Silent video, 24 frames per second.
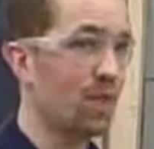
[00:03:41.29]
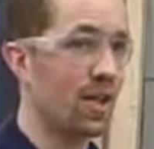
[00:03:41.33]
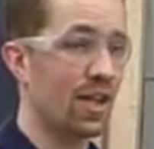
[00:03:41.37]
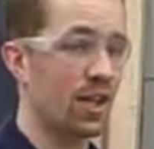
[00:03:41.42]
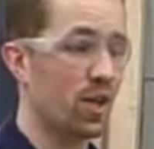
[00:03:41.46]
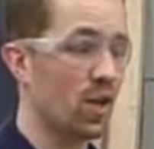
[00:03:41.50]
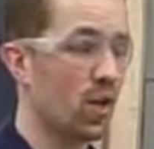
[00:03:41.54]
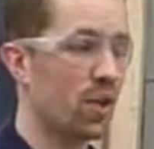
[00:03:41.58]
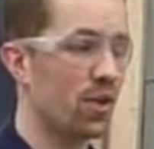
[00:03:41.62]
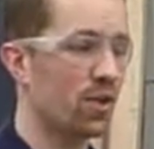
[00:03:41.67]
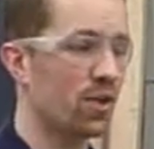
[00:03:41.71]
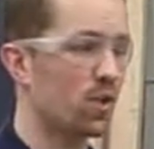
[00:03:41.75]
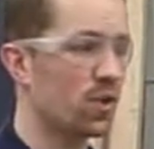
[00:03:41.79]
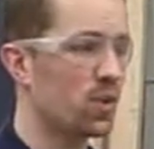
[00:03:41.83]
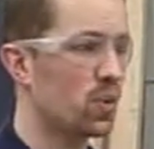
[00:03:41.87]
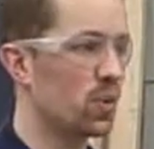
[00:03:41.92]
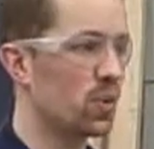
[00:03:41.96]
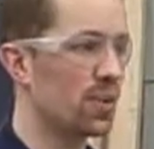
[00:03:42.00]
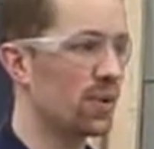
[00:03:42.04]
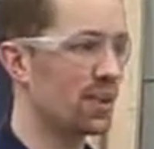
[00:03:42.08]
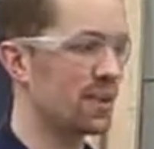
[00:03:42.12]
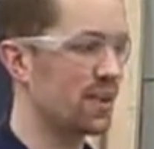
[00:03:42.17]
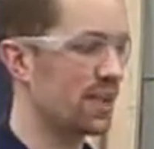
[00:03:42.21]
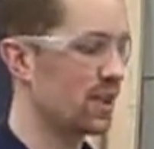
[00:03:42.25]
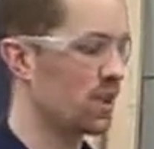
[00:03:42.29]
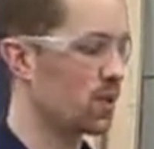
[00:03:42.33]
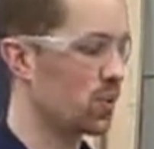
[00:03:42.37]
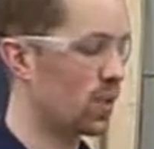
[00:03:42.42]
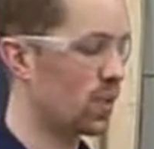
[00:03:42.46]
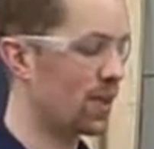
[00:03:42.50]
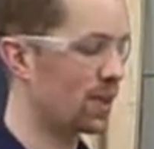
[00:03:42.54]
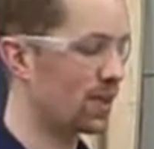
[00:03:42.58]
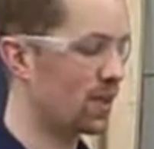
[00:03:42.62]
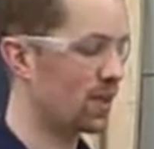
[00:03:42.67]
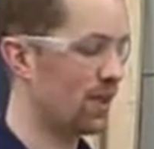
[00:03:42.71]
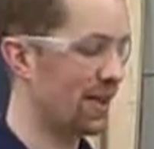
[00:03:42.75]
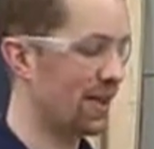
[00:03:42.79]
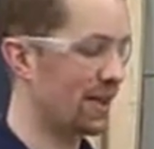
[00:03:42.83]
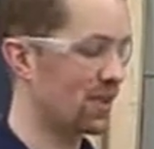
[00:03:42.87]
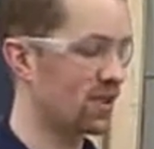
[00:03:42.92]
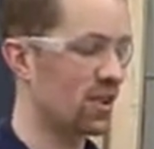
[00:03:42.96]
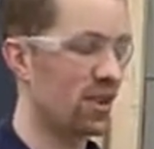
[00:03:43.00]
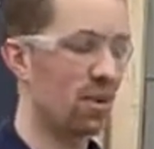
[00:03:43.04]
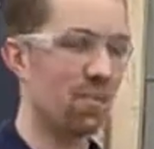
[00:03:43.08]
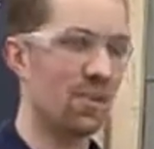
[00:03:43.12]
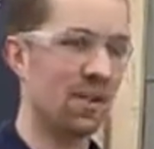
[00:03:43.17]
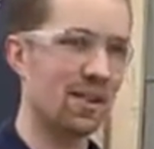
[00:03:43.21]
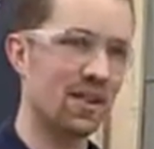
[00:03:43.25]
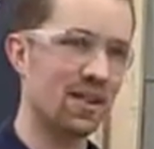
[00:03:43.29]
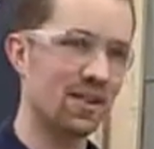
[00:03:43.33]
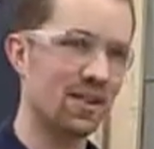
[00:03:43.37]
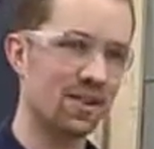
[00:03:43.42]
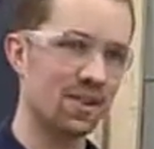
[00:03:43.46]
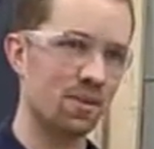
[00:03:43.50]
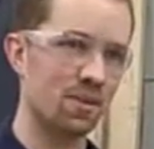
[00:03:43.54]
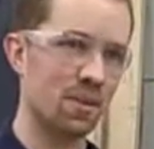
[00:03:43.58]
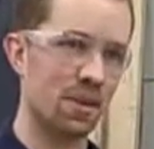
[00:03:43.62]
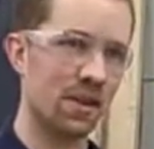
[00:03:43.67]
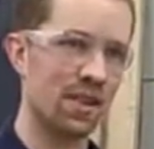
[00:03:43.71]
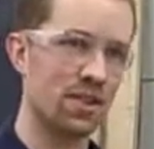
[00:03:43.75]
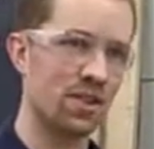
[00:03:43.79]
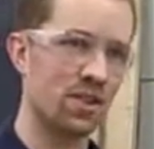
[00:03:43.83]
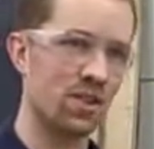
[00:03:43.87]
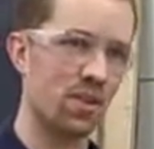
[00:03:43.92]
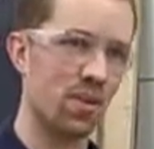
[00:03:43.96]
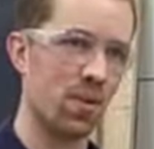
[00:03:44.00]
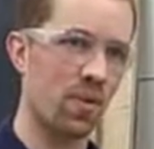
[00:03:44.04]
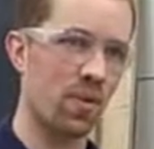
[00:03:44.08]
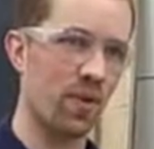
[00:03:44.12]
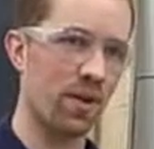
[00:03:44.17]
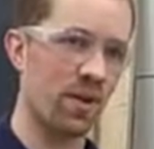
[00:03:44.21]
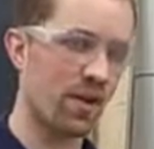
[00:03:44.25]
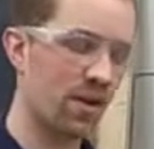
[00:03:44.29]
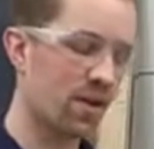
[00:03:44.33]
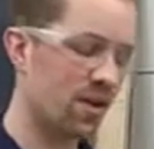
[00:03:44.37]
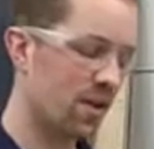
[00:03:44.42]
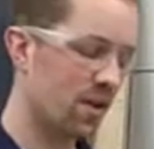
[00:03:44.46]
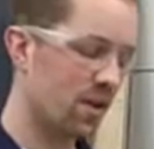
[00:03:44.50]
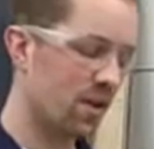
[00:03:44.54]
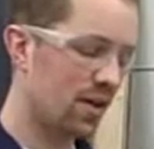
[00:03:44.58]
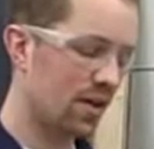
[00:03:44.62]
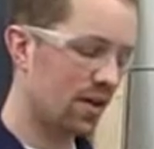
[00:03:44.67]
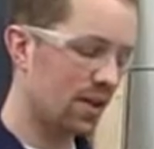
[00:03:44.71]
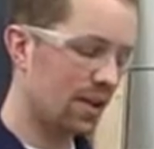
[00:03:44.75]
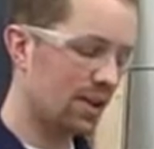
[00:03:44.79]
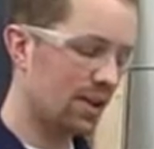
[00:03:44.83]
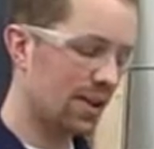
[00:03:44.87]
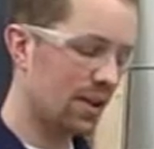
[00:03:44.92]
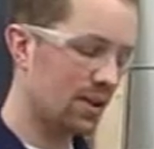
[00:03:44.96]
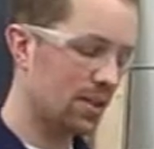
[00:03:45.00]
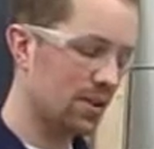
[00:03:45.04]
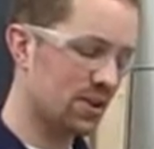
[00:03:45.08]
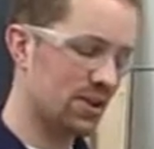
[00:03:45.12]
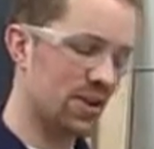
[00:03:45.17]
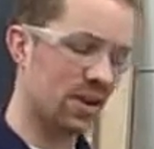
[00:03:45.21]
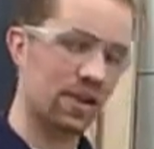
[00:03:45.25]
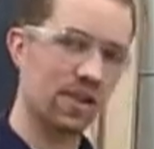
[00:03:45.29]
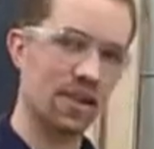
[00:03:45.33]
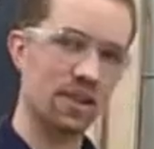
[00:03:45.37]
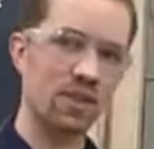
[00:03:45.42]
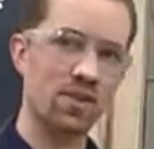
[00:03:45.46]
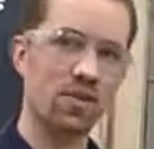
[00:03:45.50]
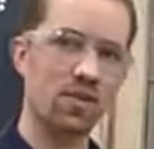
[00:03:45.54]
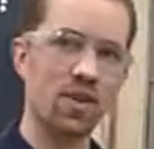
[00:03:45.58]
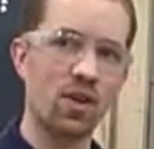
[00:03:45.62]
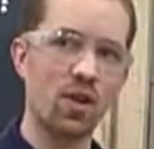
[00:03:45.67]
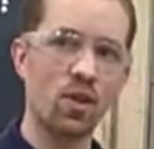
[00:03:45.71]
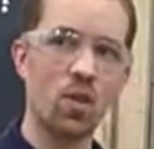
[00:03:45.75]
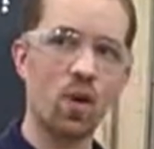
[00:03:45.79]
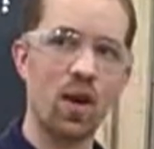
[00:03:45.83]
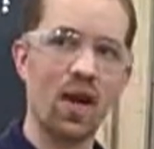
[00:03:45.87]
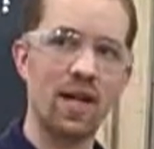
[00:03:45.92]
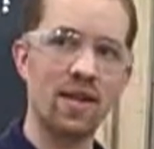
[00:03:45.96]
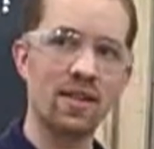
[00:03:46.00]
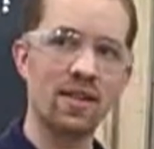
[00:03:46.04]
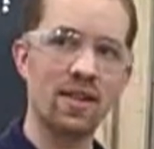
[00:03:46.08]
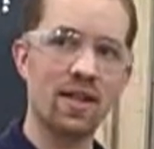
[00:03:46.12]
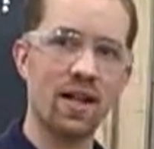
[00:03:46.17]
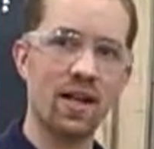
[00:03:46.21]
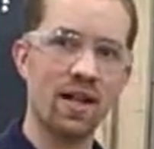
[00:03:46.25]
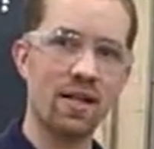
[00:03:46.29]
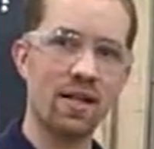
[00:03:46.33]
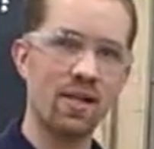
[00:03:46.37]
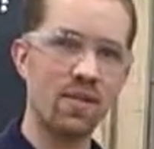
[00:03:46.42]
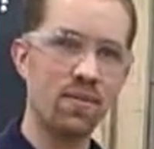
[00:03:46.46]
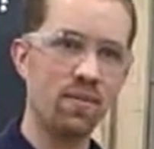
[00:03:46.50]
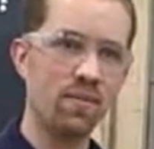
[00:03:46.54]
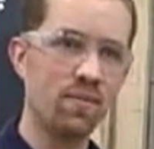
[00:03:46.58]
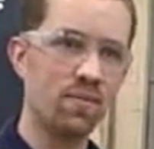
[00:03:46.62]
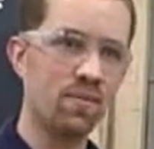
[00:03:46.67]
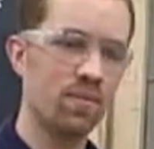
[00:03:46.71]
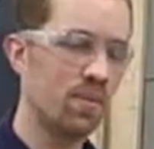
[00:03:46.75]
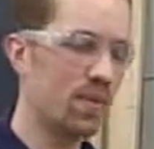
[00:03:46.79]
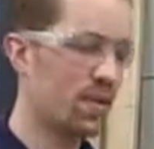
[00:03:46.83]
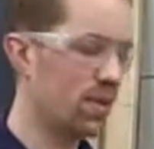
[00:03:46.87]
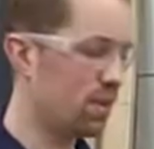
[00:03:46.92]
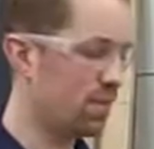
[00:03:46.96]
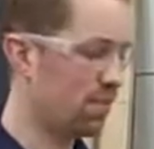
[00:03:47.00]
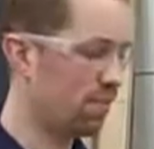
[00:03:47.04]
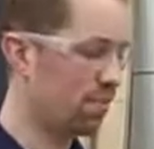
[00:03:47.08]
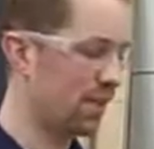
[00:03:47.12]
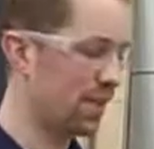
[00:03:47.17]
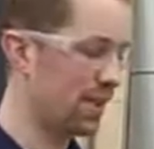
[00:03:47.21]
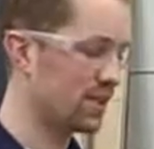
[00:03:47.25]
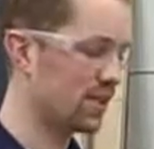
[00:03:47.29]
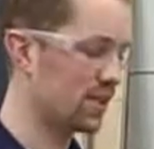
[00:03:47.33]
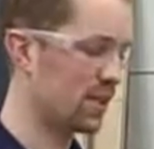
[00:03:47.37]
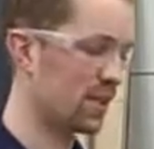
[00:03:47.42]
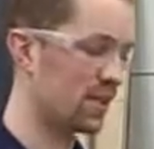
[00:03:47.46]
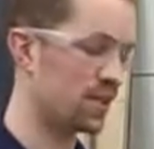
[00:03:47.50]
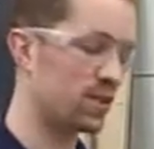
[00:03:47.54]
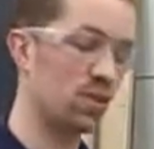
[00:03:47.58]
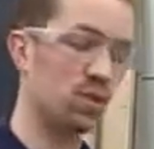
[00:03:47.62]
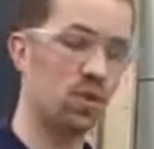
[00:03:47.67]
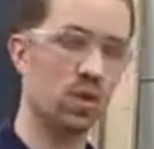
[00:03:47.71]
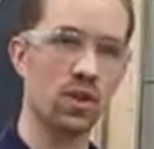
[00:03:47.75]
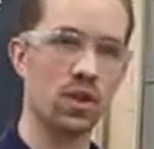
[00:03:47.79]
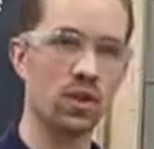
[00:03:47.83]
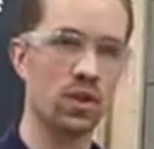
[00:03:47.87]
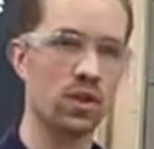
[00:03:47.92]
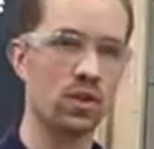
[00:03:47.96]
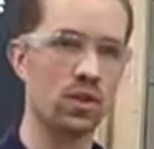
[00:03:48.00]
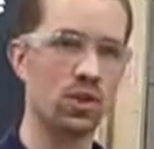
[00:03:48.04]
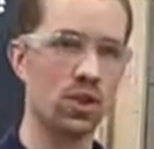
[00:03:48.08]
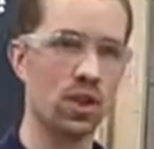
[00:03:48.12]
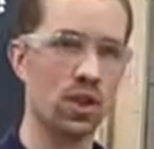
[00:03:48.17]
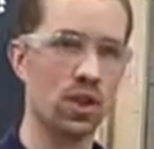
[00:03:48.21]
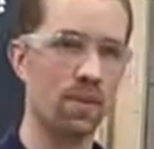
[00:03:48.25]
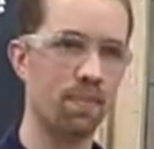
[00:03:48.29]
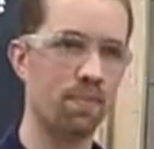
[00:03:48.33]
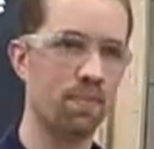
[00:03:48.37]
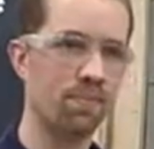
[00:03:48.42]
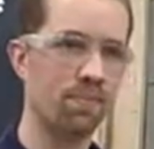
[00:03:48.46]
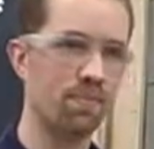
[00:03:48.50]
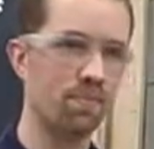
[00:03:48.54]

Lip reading: And no other tool does that as well as a bandsaw because the blade is so thin. Table saw takes a very wide cut. Bandsaw does a really good job.